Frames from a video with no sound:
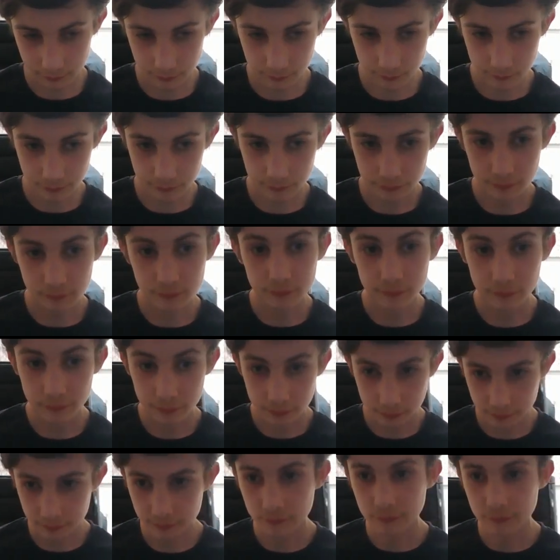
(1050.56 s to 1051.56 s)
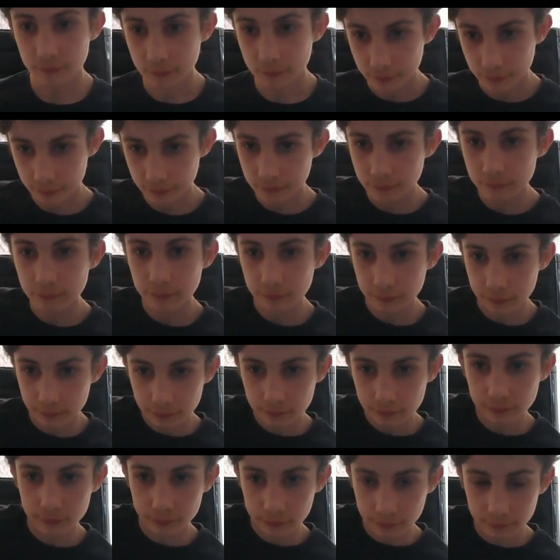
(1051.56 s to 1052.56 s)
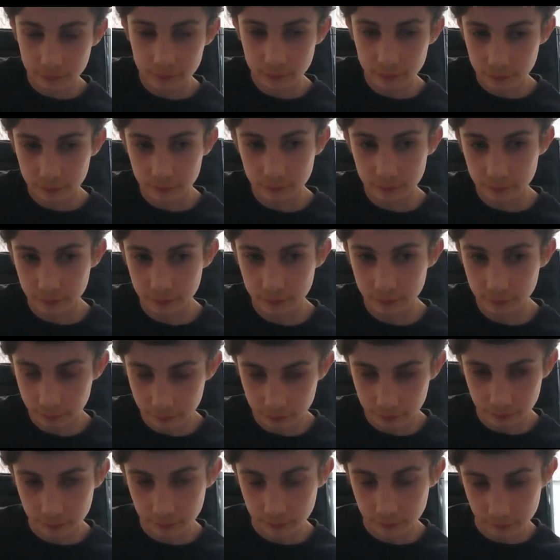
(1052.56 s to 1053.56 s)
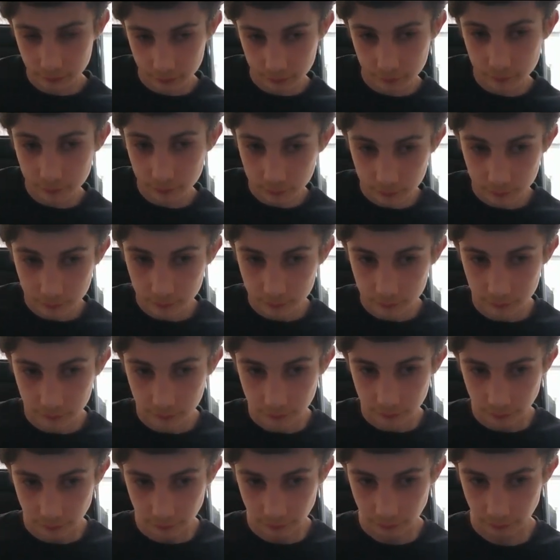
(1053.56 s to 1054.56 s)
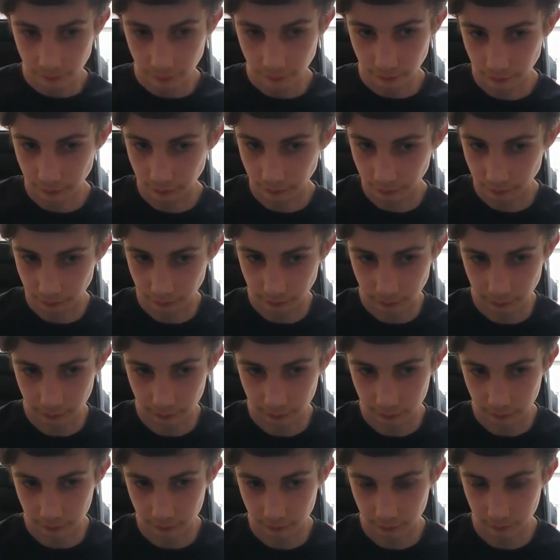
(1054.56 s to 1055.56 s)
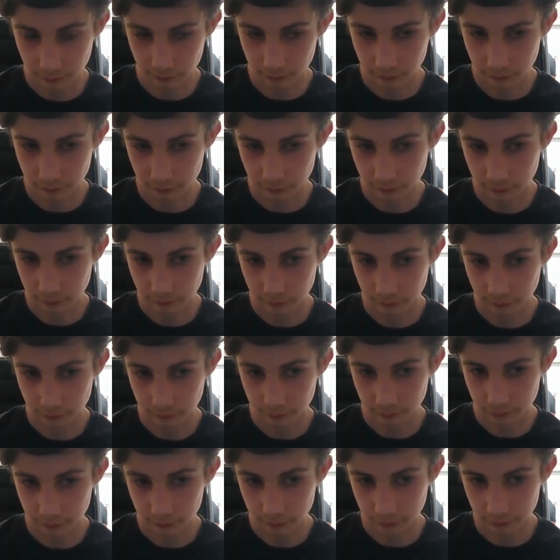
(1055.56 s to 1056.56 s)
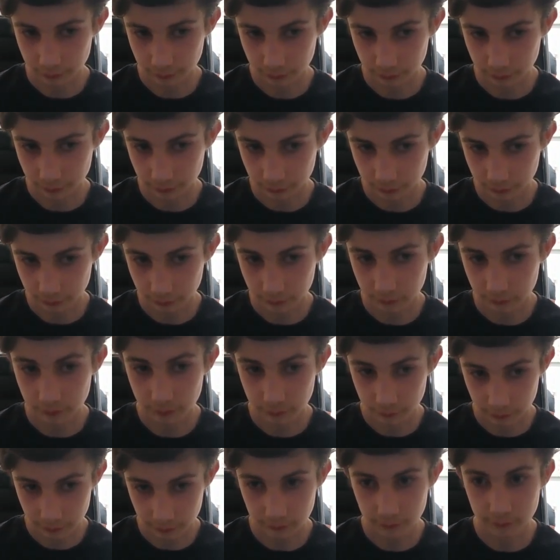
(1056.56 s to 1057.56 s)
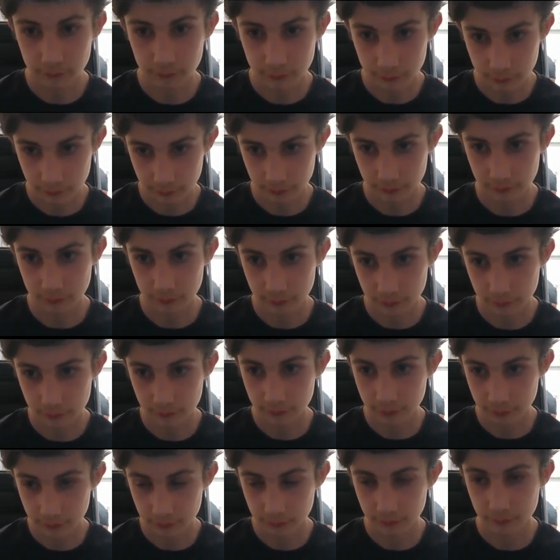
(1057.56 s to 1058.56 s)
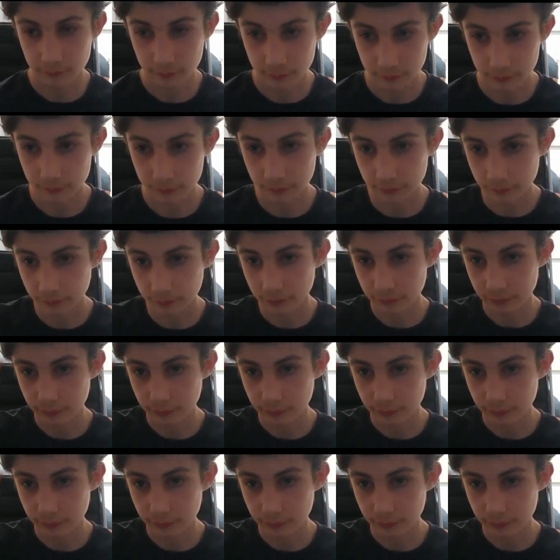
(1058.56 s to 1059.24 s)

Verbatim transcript: I um I just want to put on a good performance for all the people that have supported me over the years. Like I say, this is my tenth year as a professional fighter, and uh,